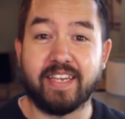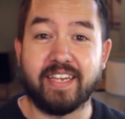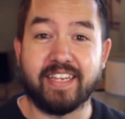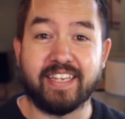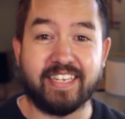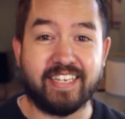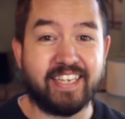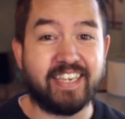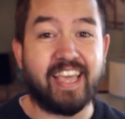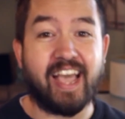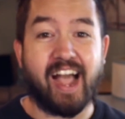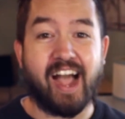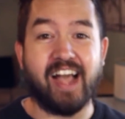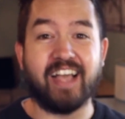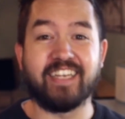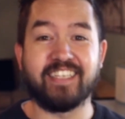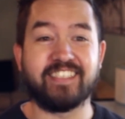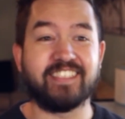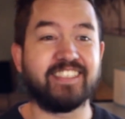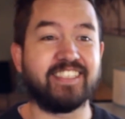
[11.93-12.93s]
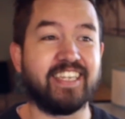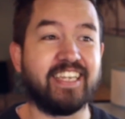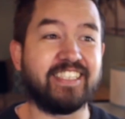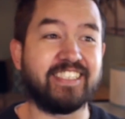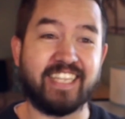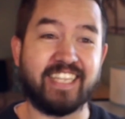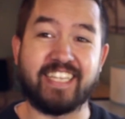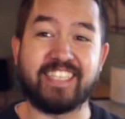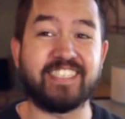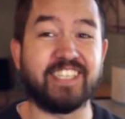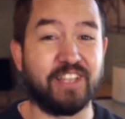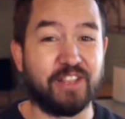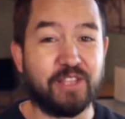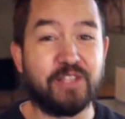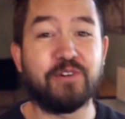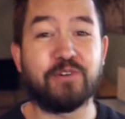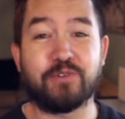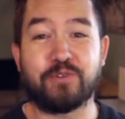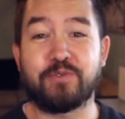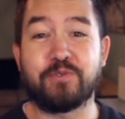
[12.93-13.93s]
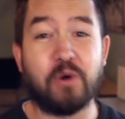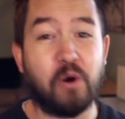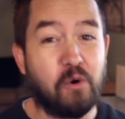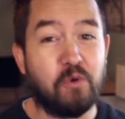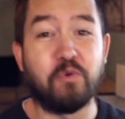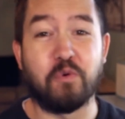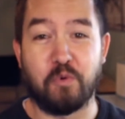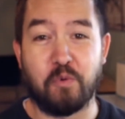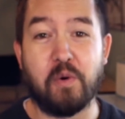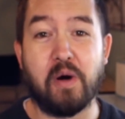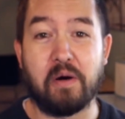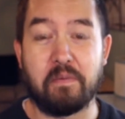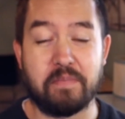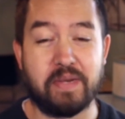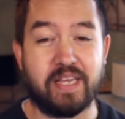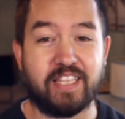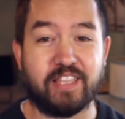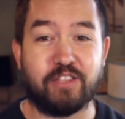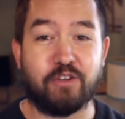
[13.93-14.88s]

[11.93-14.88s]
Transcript: Yeah, it's a little overwhelming.